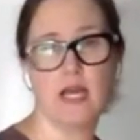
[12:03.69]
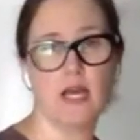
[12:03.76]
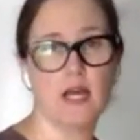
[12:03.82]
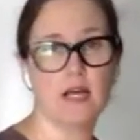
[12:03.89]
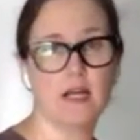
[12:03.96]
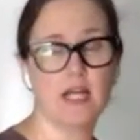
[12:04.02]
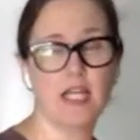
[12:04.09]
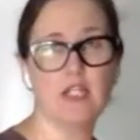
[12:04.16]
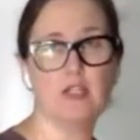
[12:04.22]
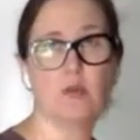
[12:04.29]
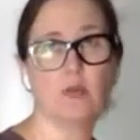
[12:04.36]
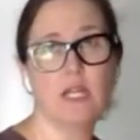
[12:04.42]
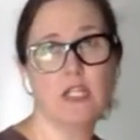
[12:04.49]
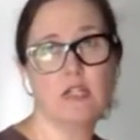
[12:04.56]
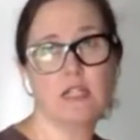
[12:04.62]
And the
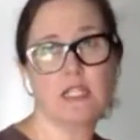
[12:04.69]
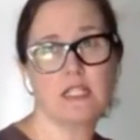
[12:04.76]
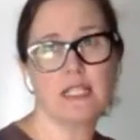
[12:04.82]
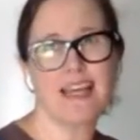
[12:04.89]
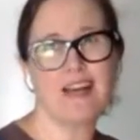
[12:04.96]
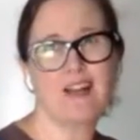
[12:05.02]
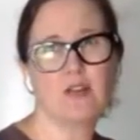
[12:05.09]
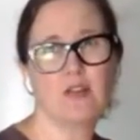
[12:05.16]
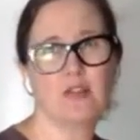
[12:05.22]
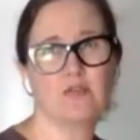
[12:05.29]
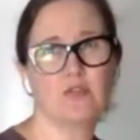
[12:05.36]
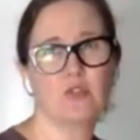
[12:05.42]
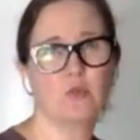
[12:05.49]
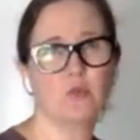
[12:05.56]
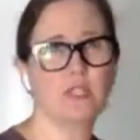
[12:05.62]
way you can tell
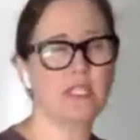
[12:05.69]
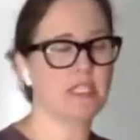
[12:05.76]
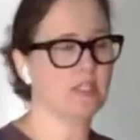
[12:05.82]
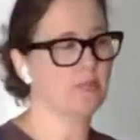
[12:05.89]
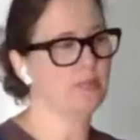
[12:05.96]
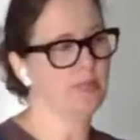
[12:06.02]
if you need to